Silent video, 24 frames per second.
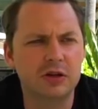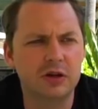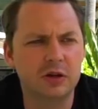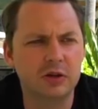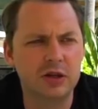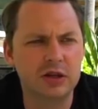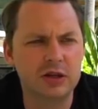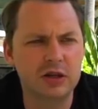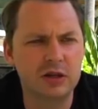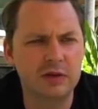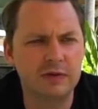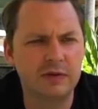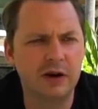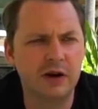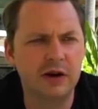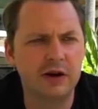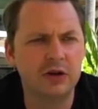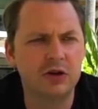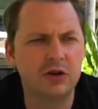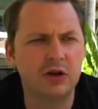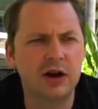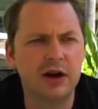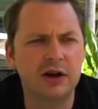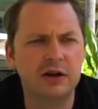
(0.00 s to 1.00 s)
So this is very
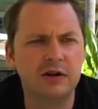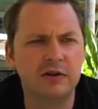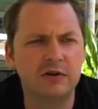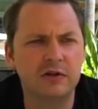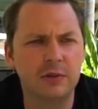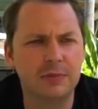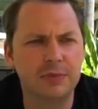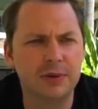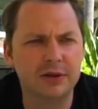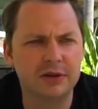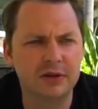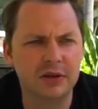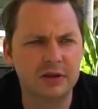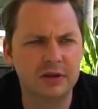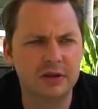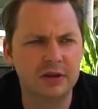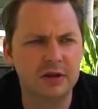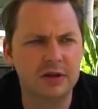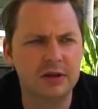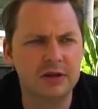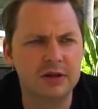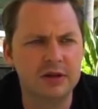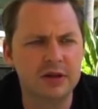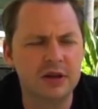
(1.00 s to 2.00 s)
attractive to
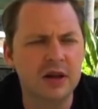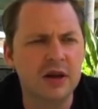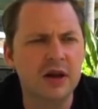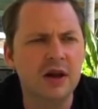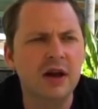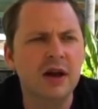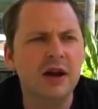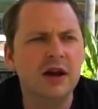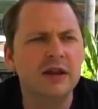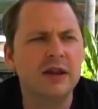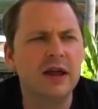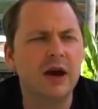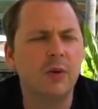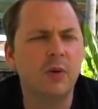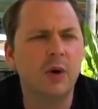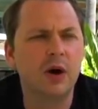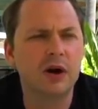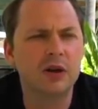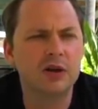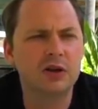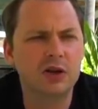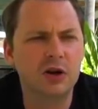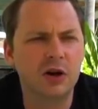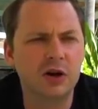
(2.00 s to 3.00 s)
businesses that
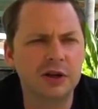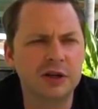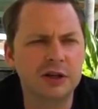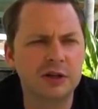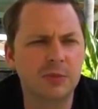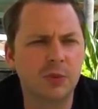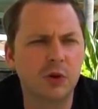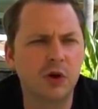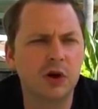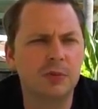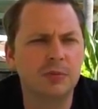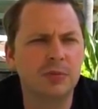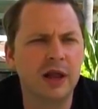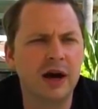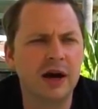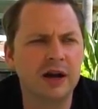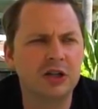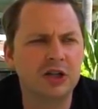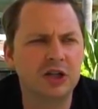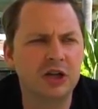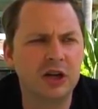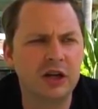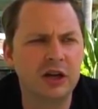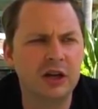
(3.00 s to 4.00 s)
want to start exploring
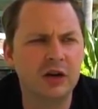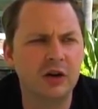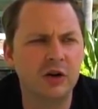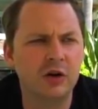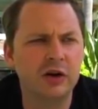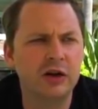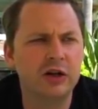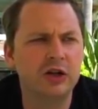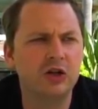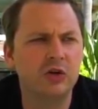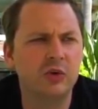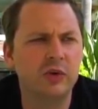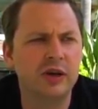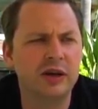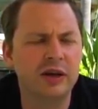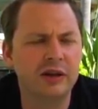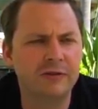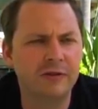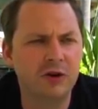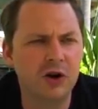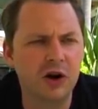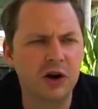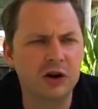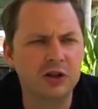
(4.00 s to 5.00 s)
blockchain or issuing
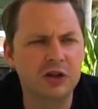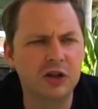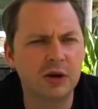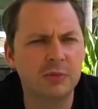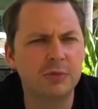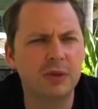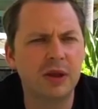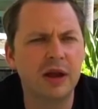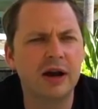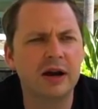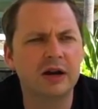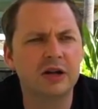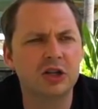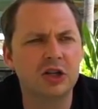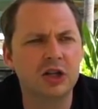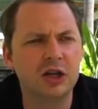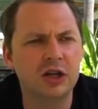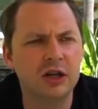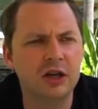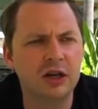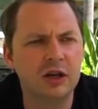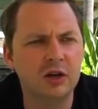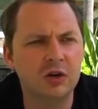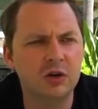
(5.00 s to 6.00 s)
gift cards on
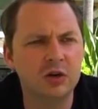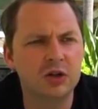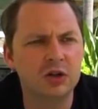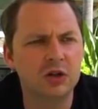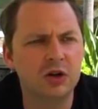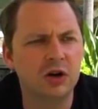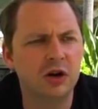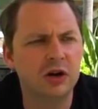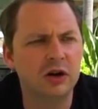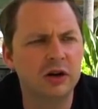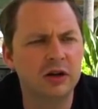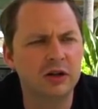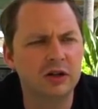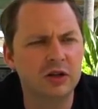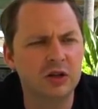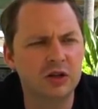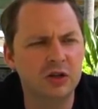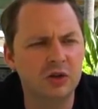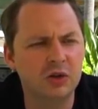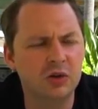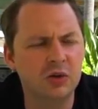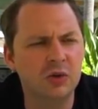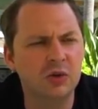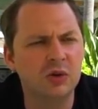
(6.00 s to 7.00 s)
blockchain or starting
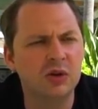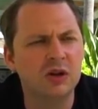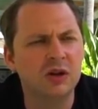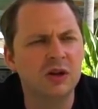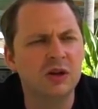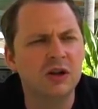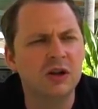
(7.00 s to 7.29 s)
to,